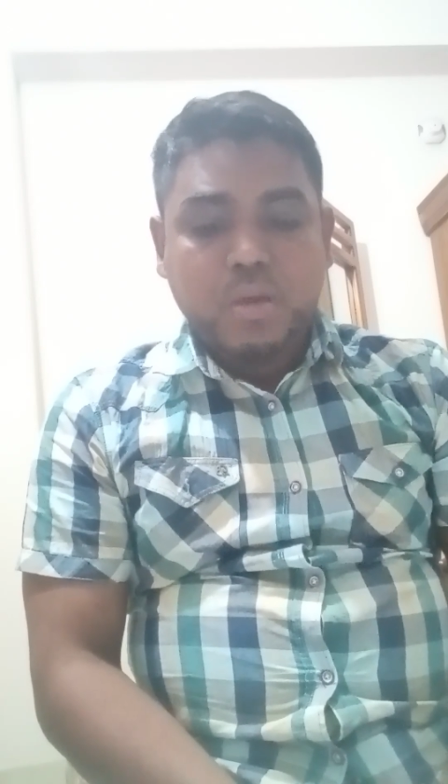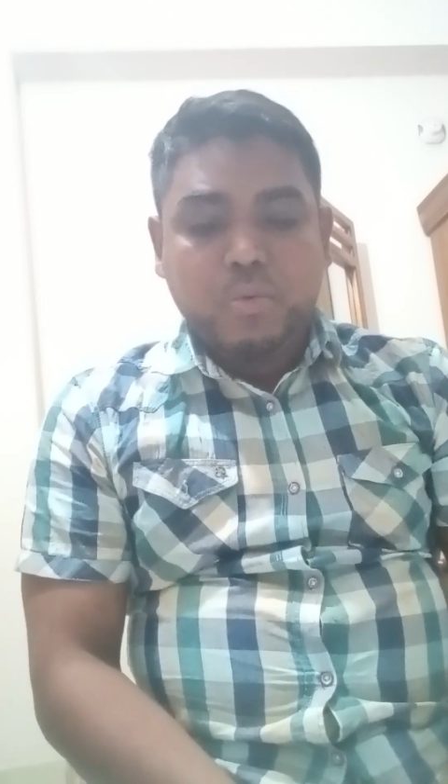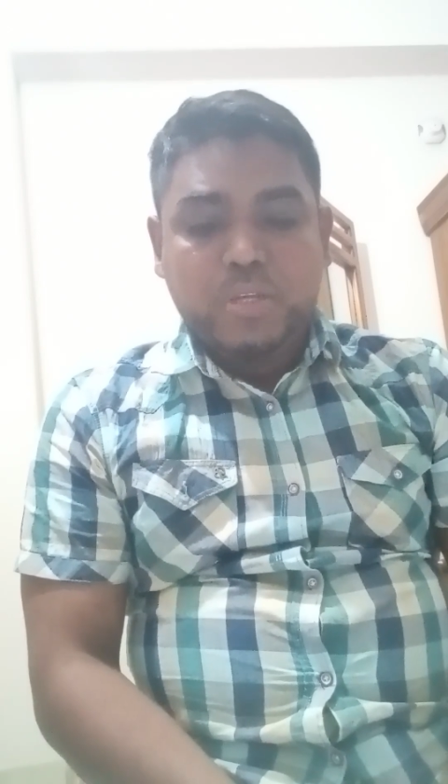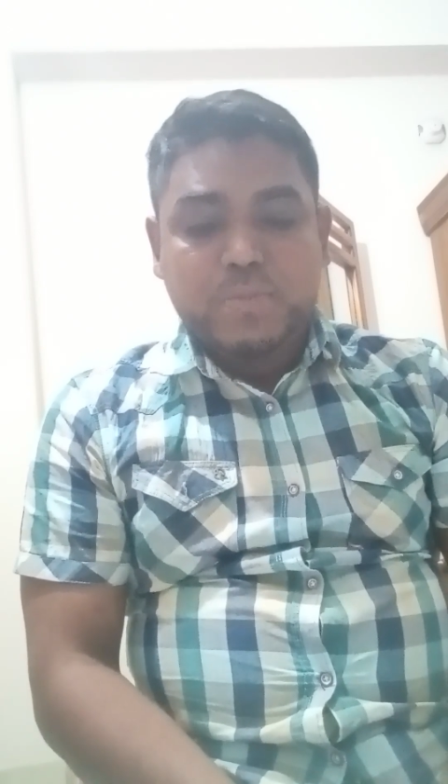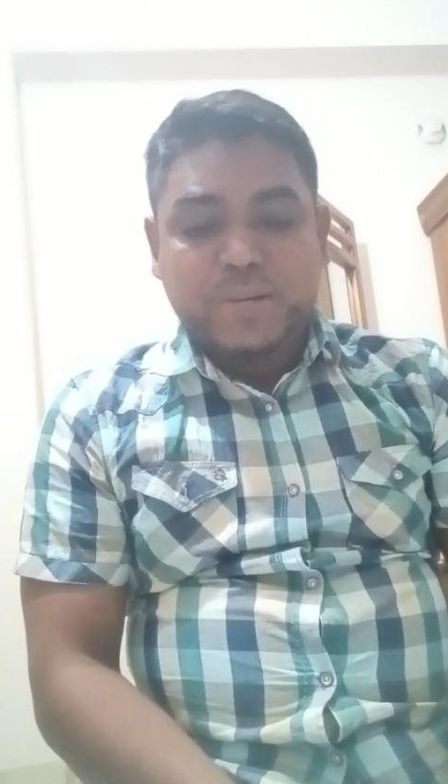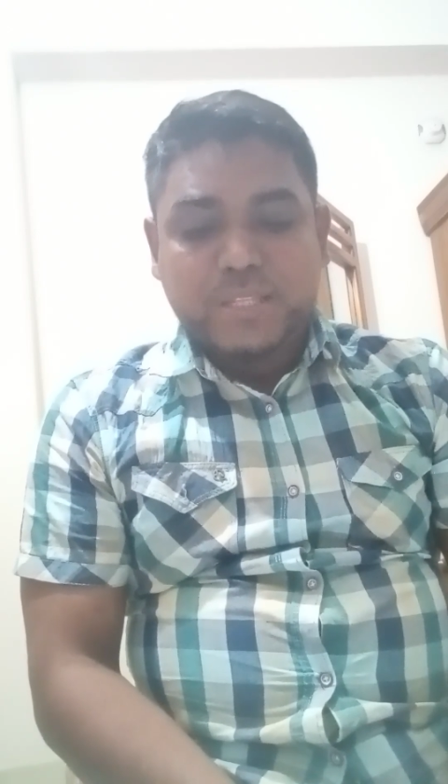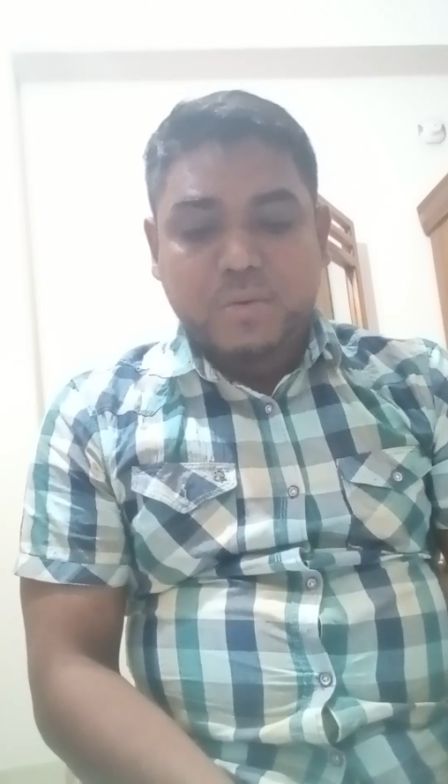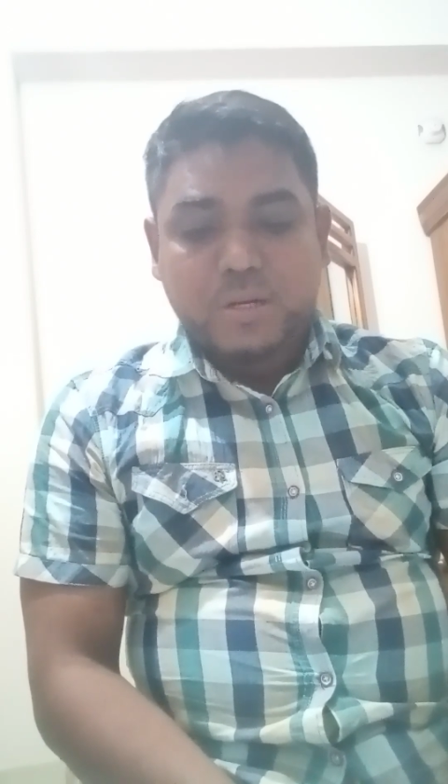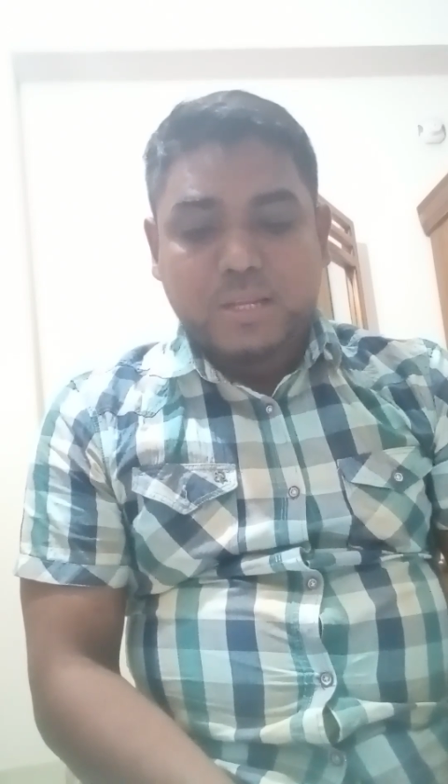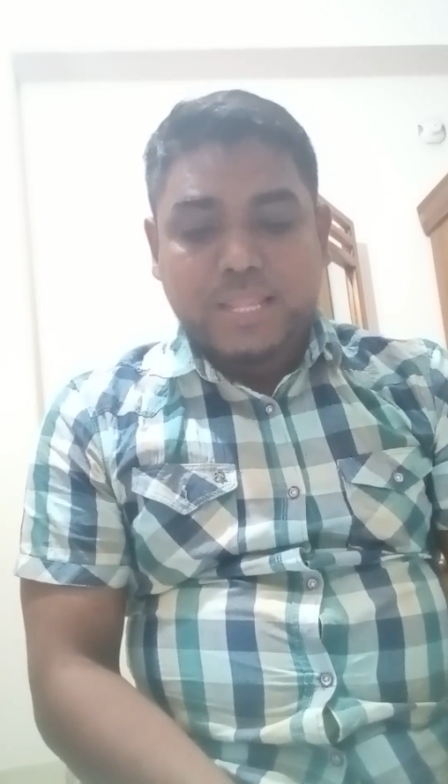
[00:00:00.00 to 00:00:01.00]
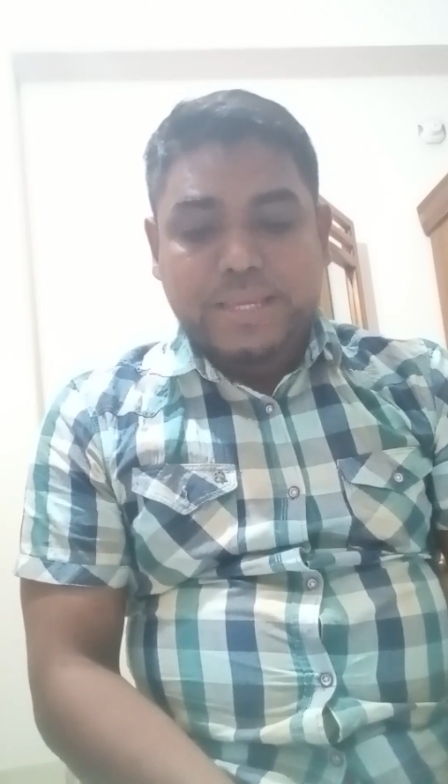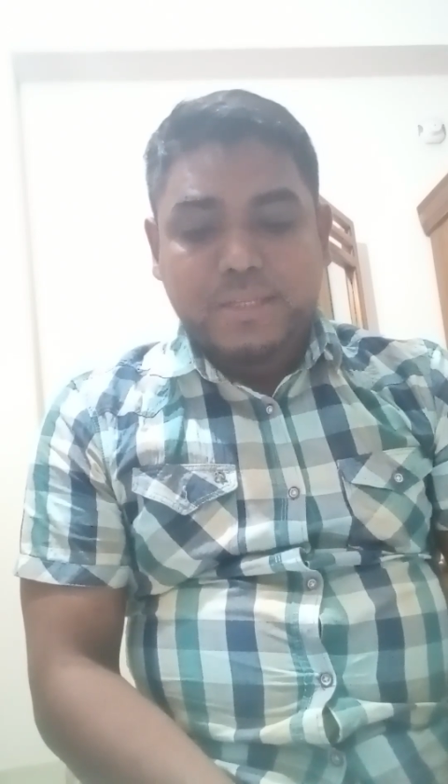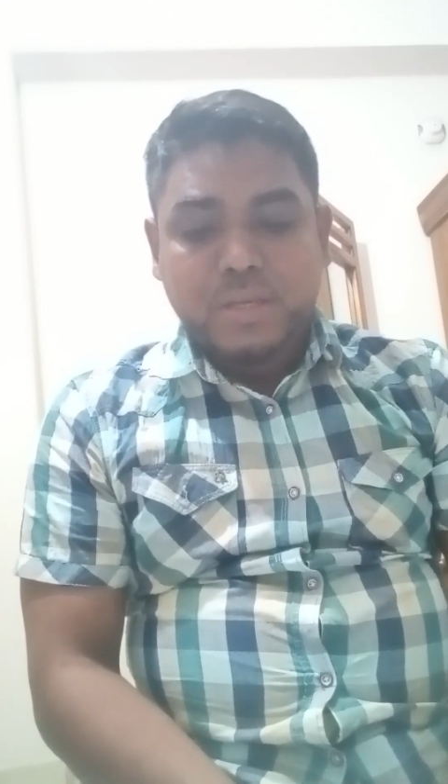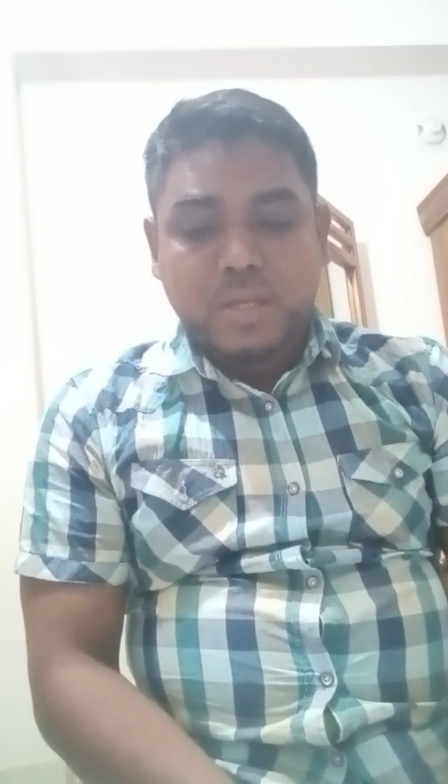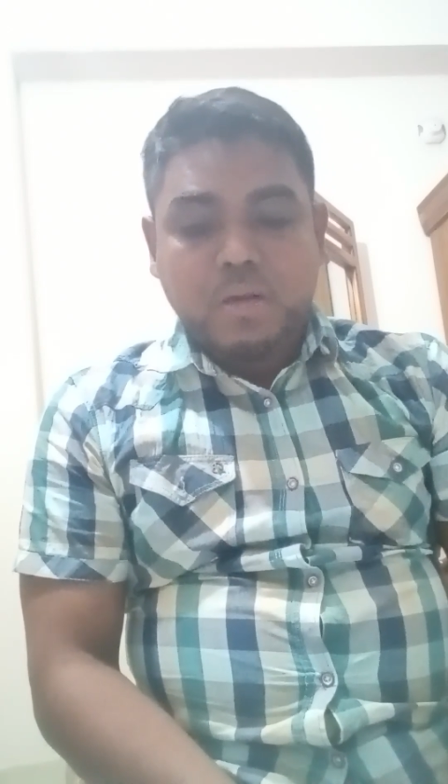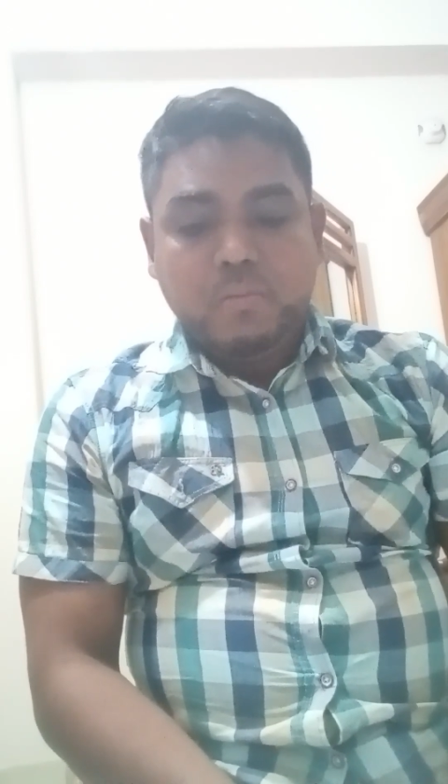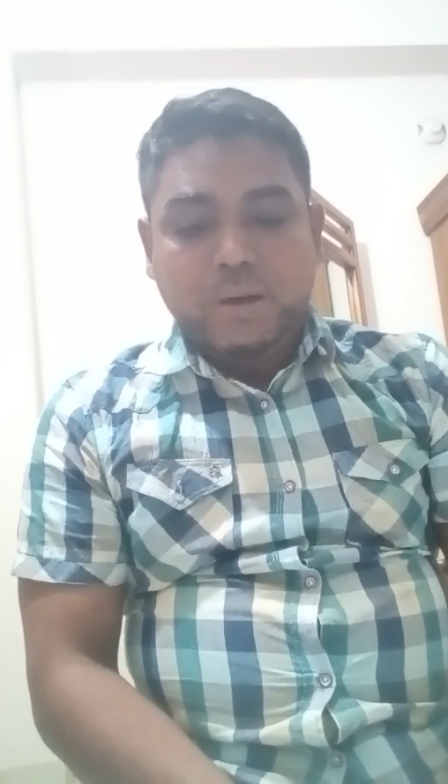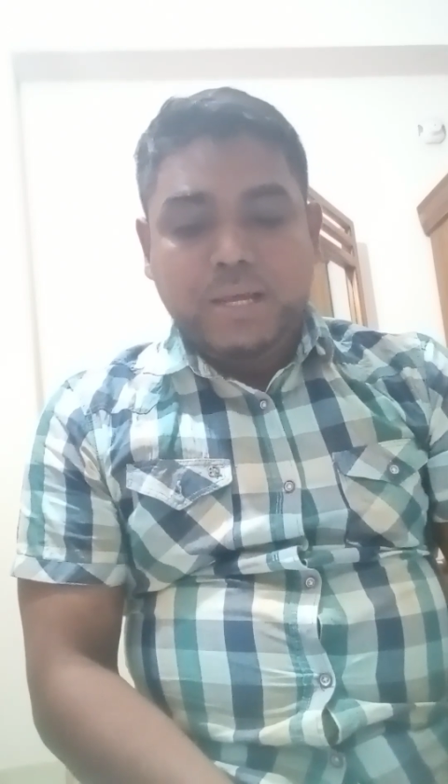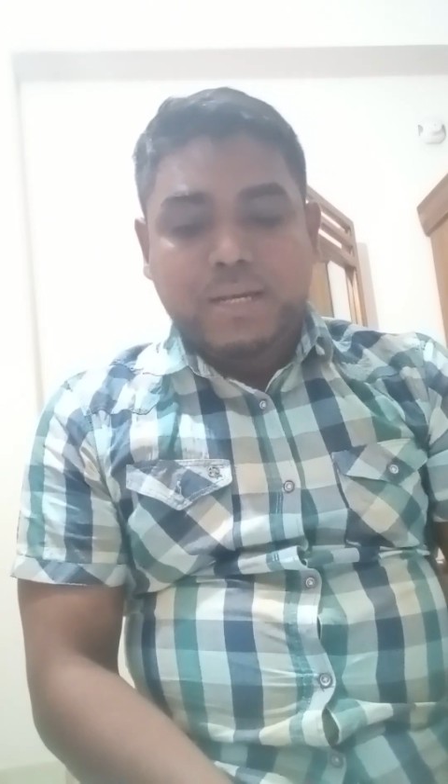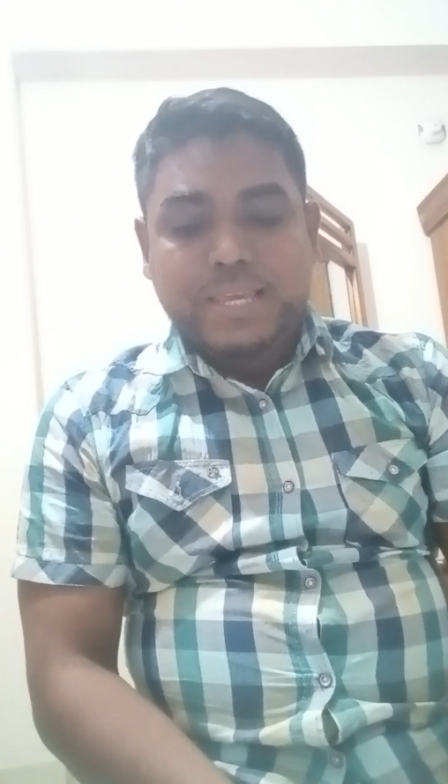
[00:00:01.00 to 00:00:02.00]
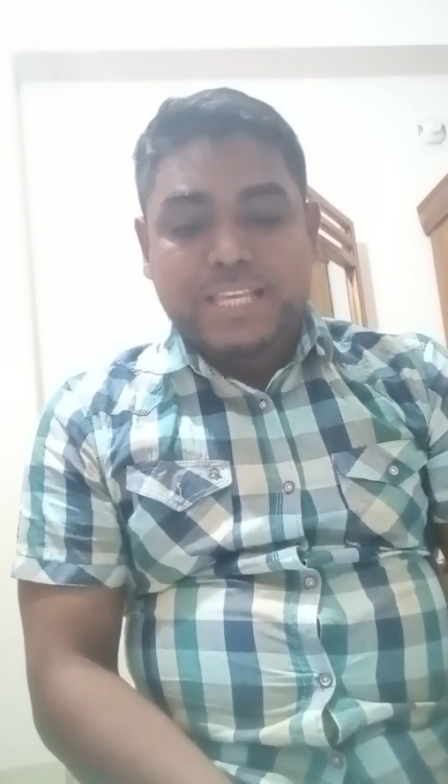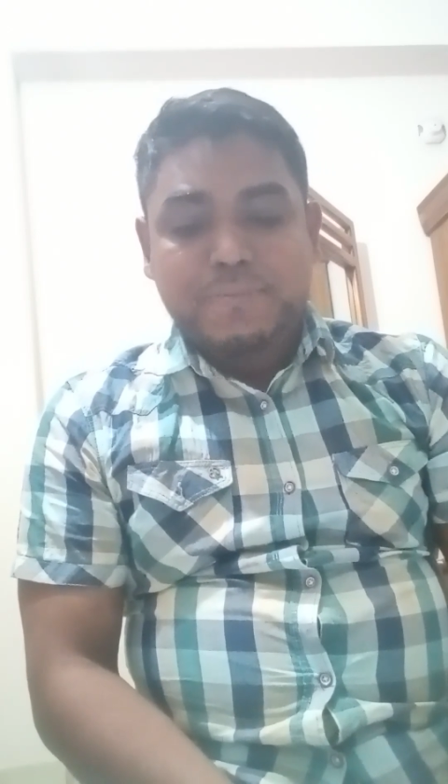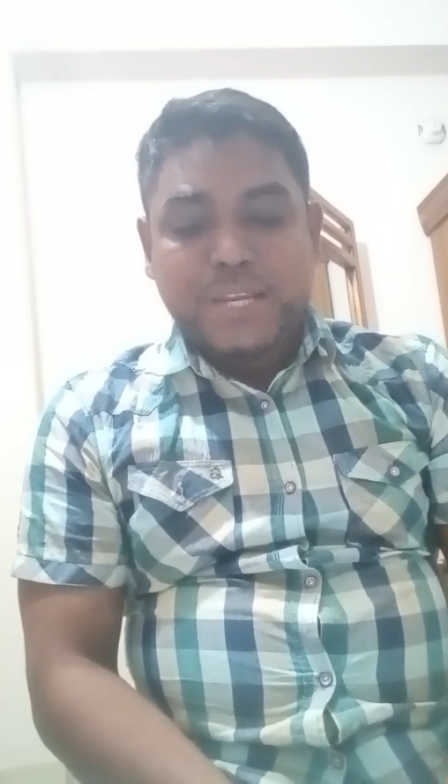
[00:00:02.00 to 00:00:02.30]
which made the order, like where case